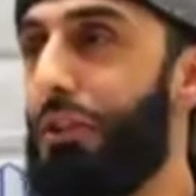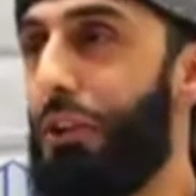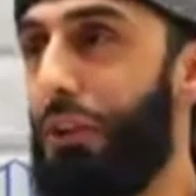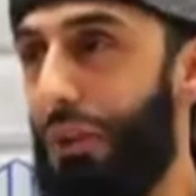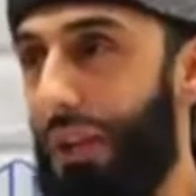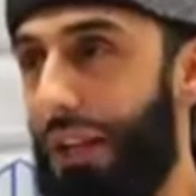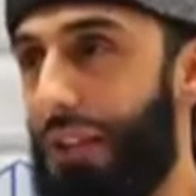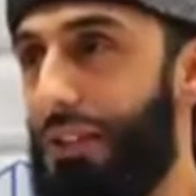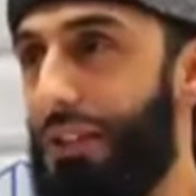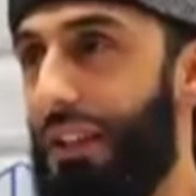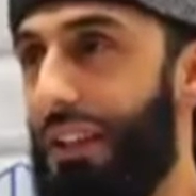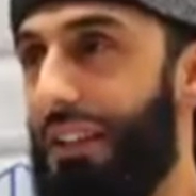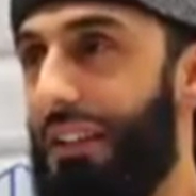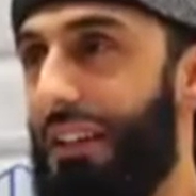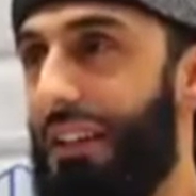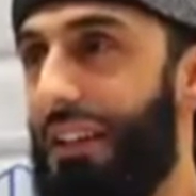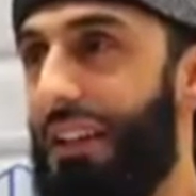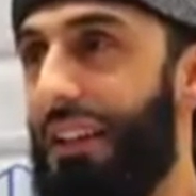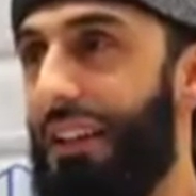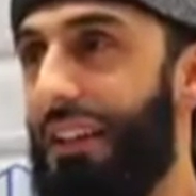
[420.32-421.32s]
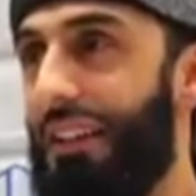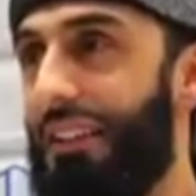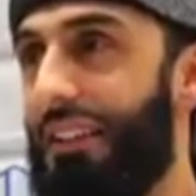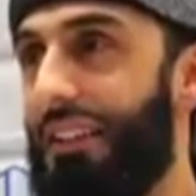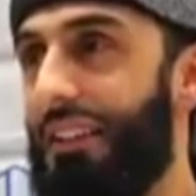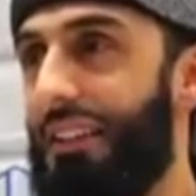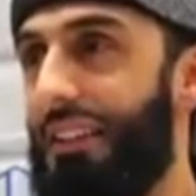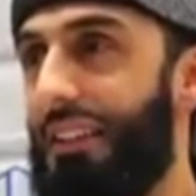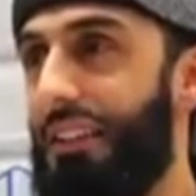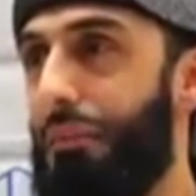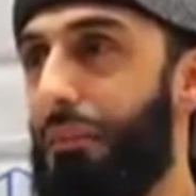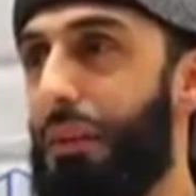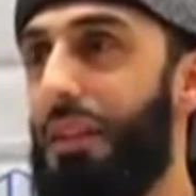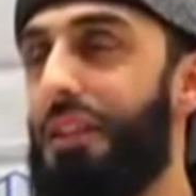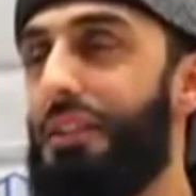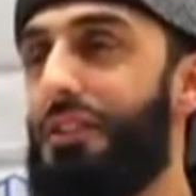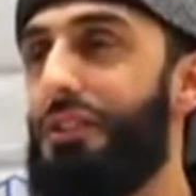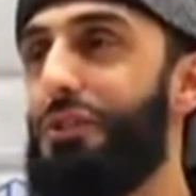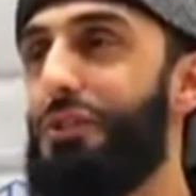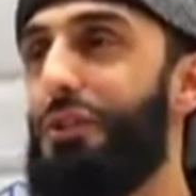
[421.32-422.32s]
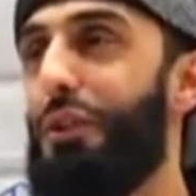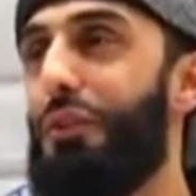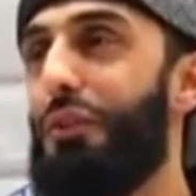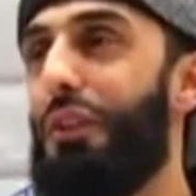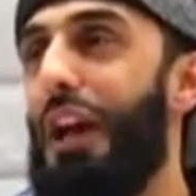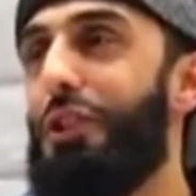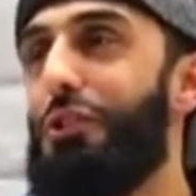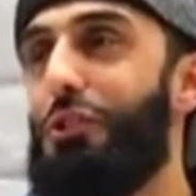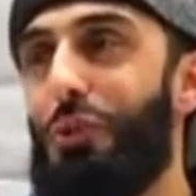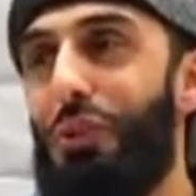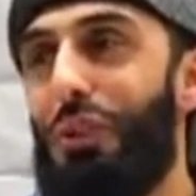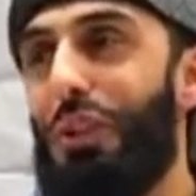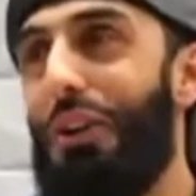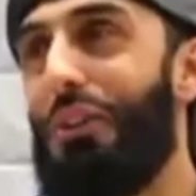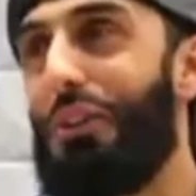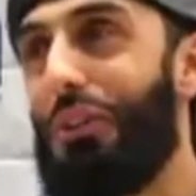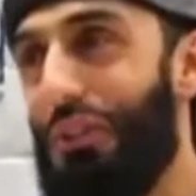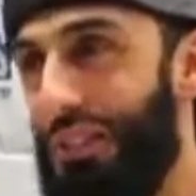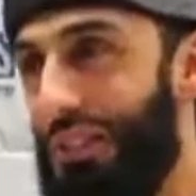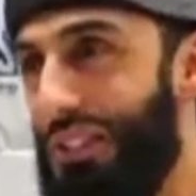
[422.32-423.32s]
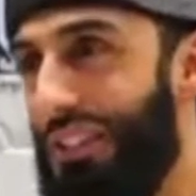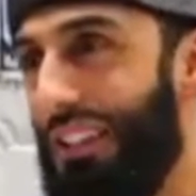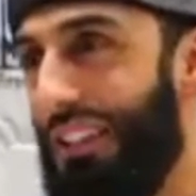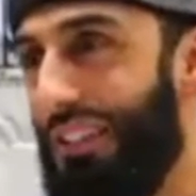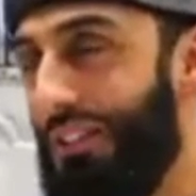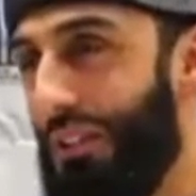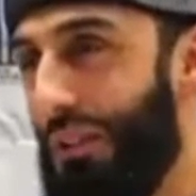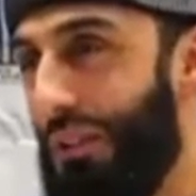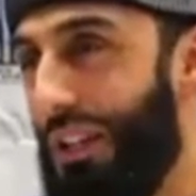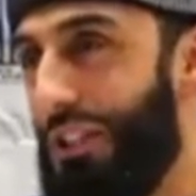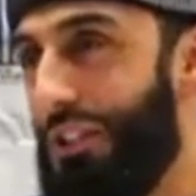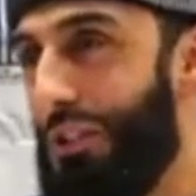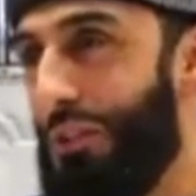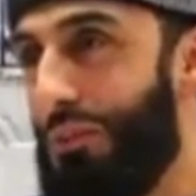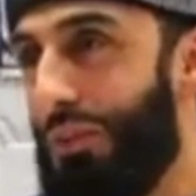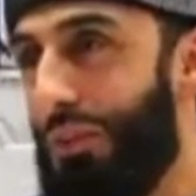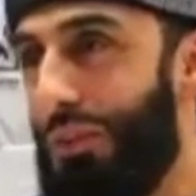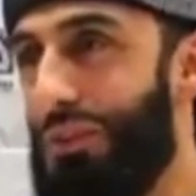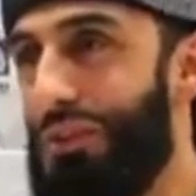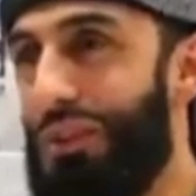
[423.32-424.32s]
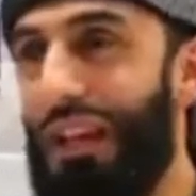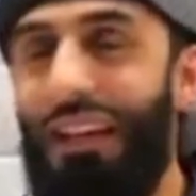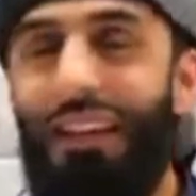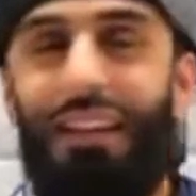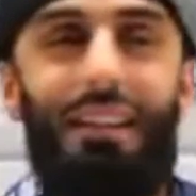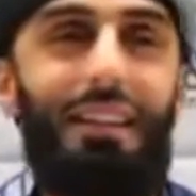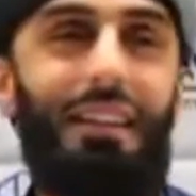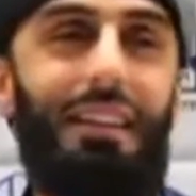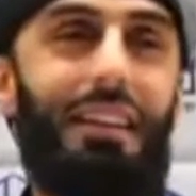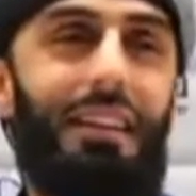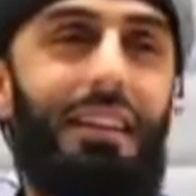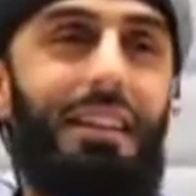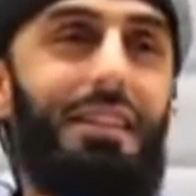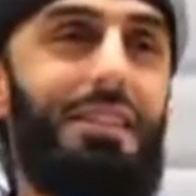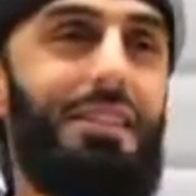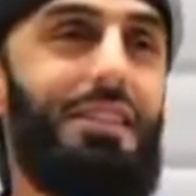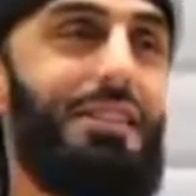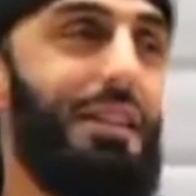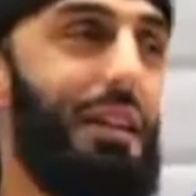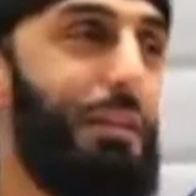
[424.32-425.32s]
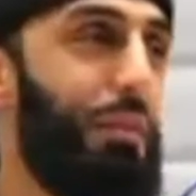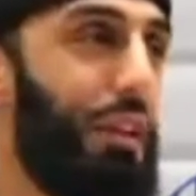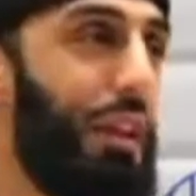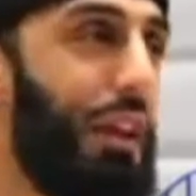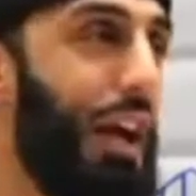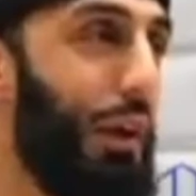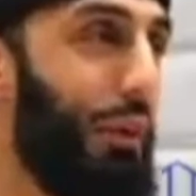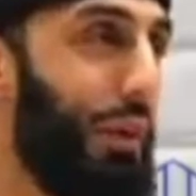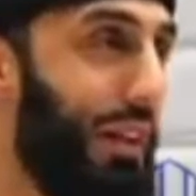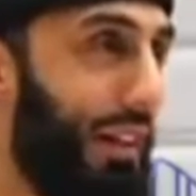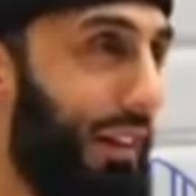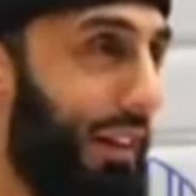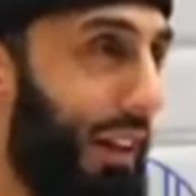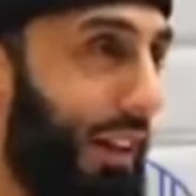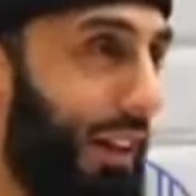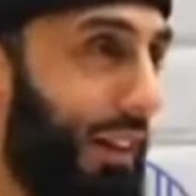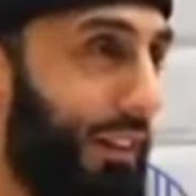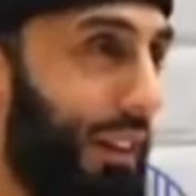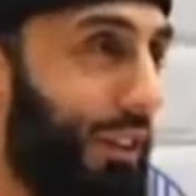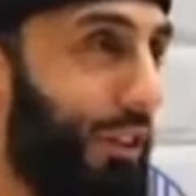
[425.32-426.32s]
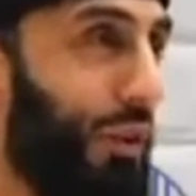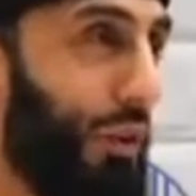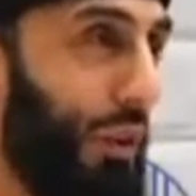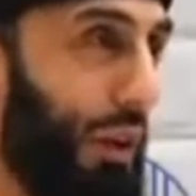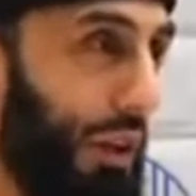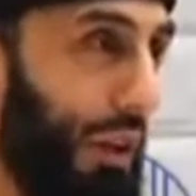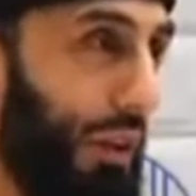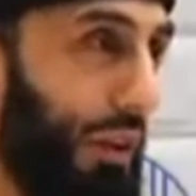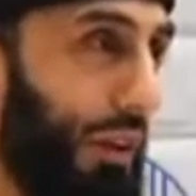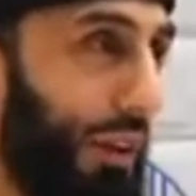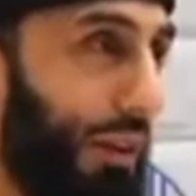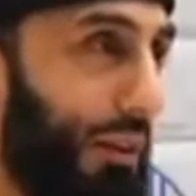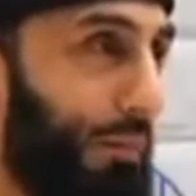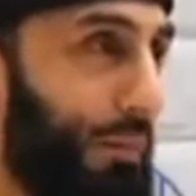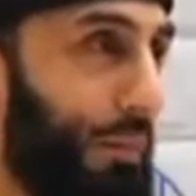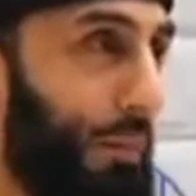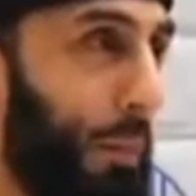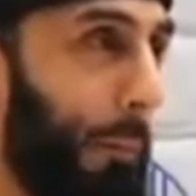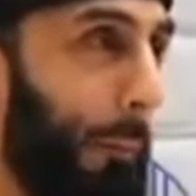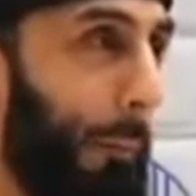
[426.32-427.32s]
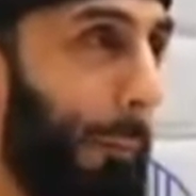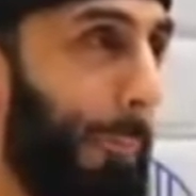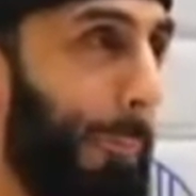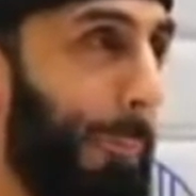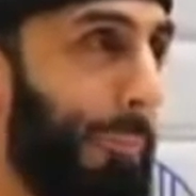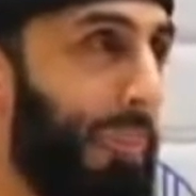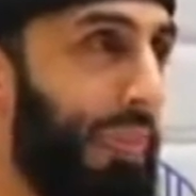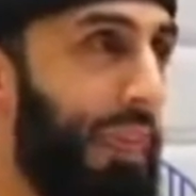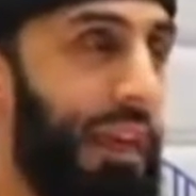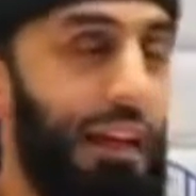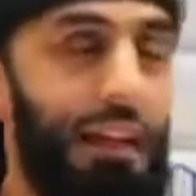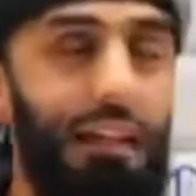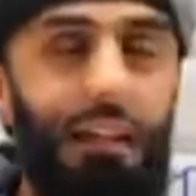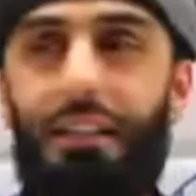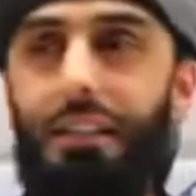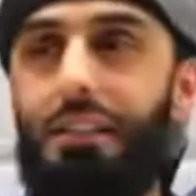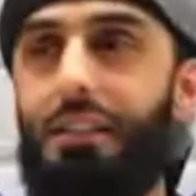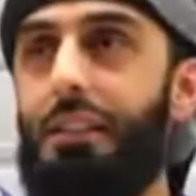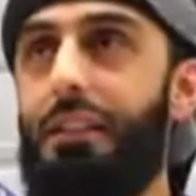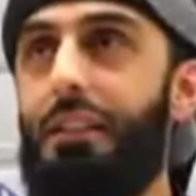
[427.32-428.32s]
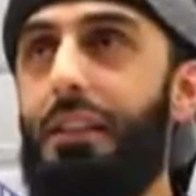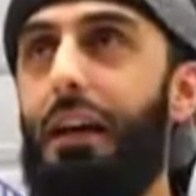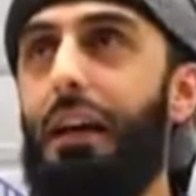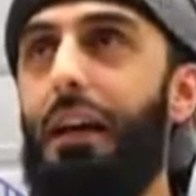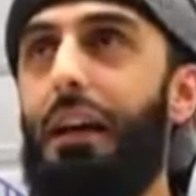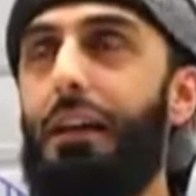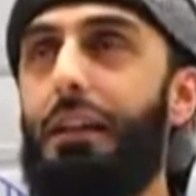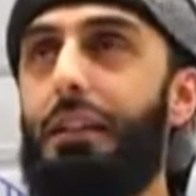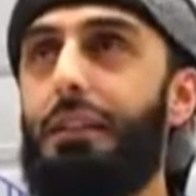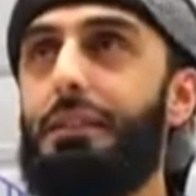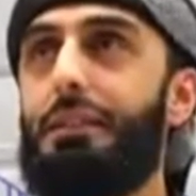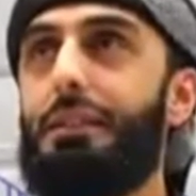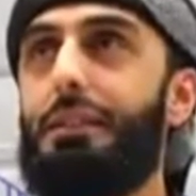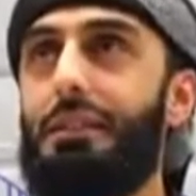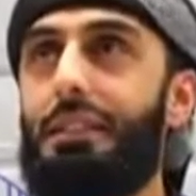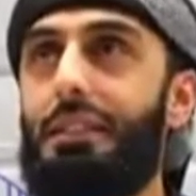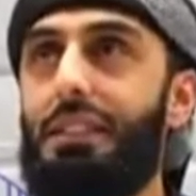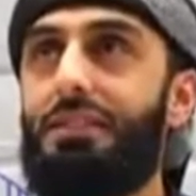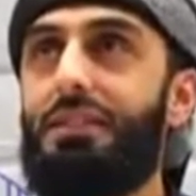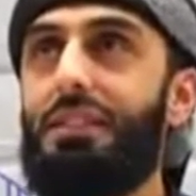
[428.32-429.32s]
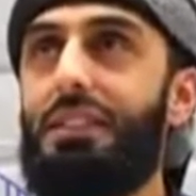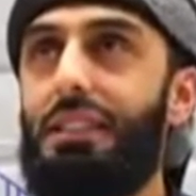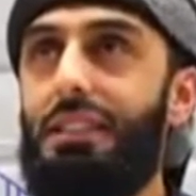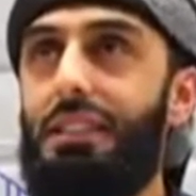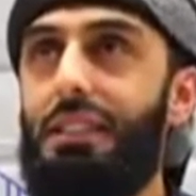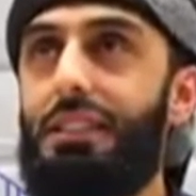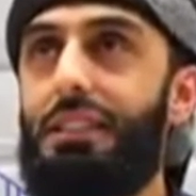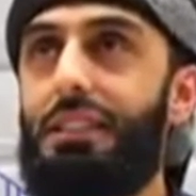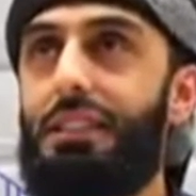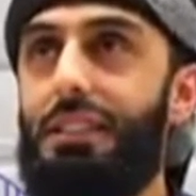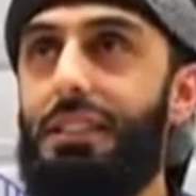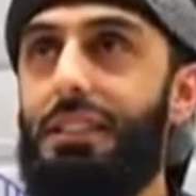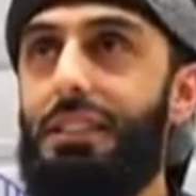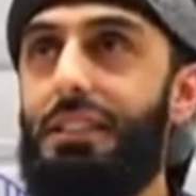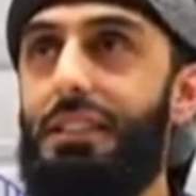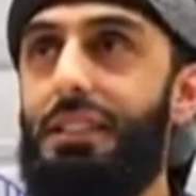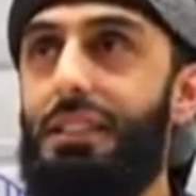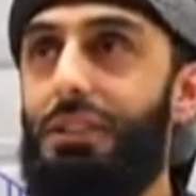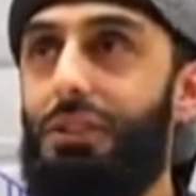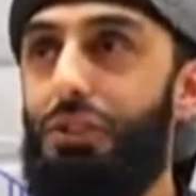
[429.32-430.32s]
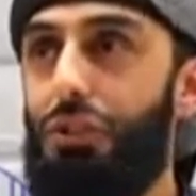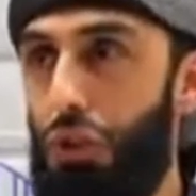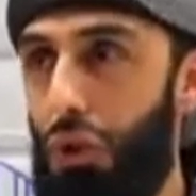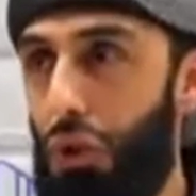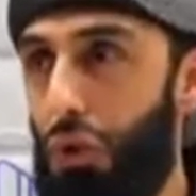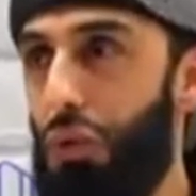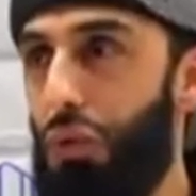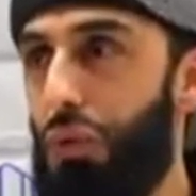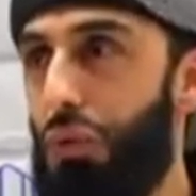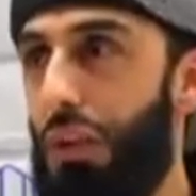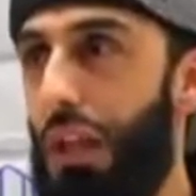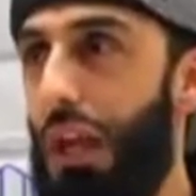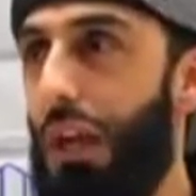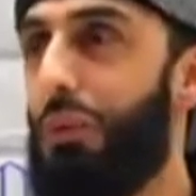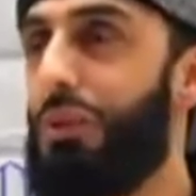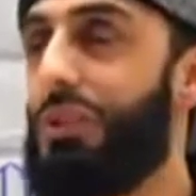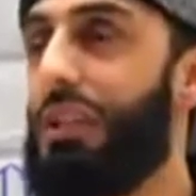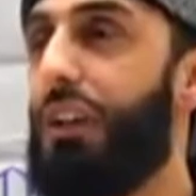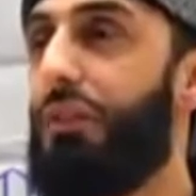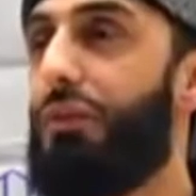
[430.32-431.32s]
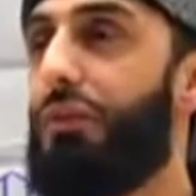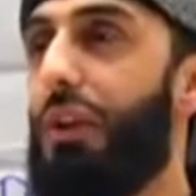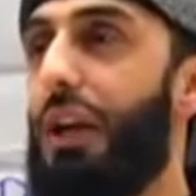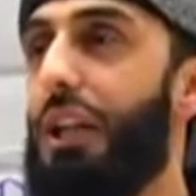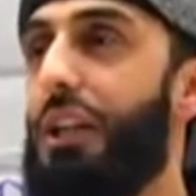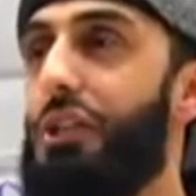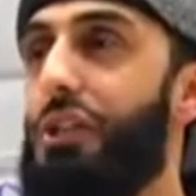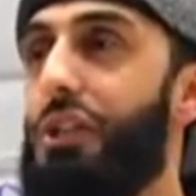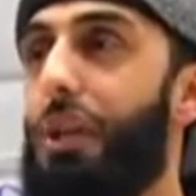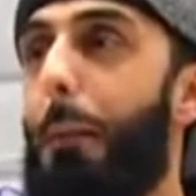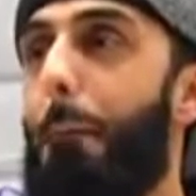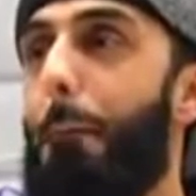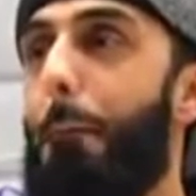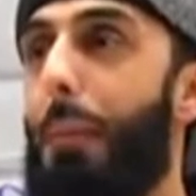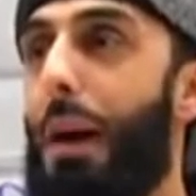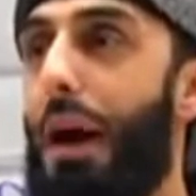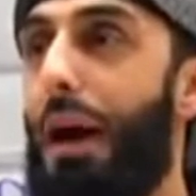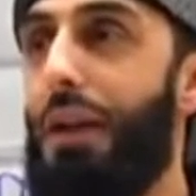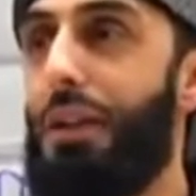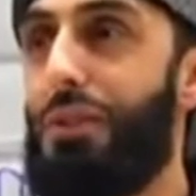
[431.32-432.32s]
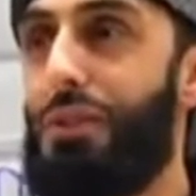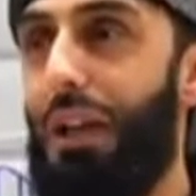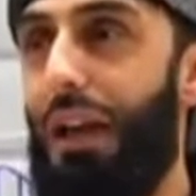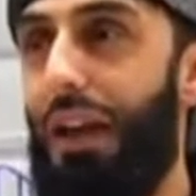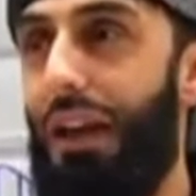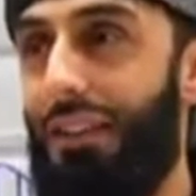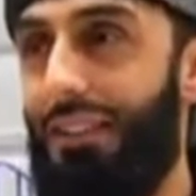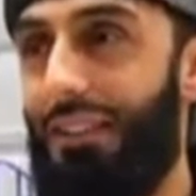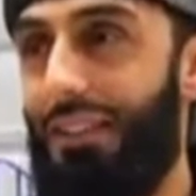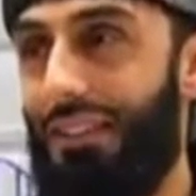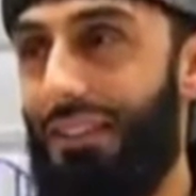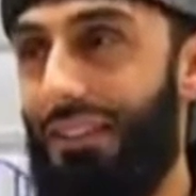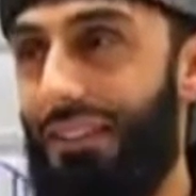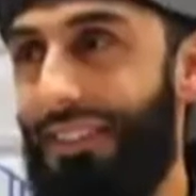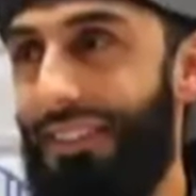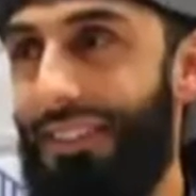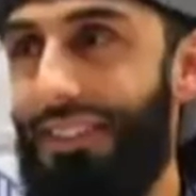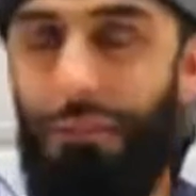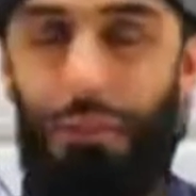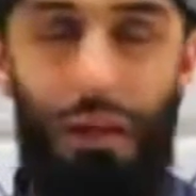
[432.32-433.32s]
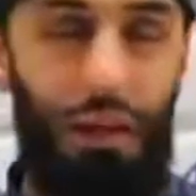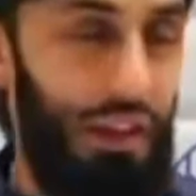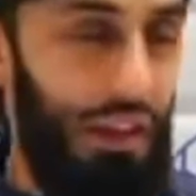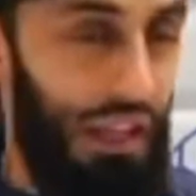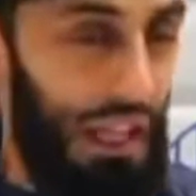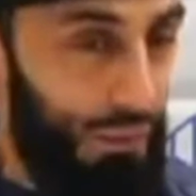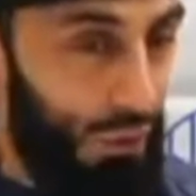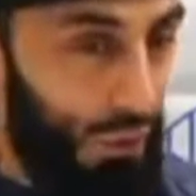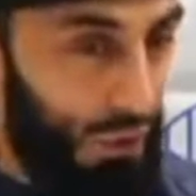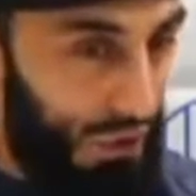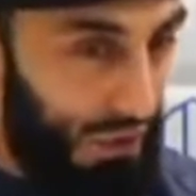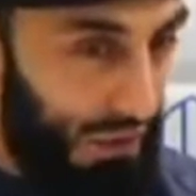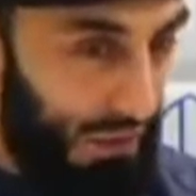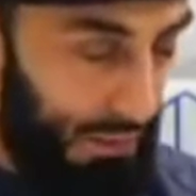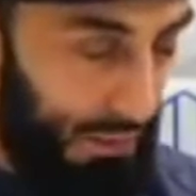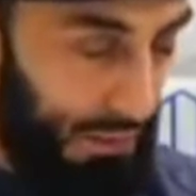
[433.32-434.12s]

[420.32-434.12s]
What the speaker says: narration, but this is not a Judeo-Christian narration per se, this is something I read in the London Chronicle. In 1762, there was a French miser by the name of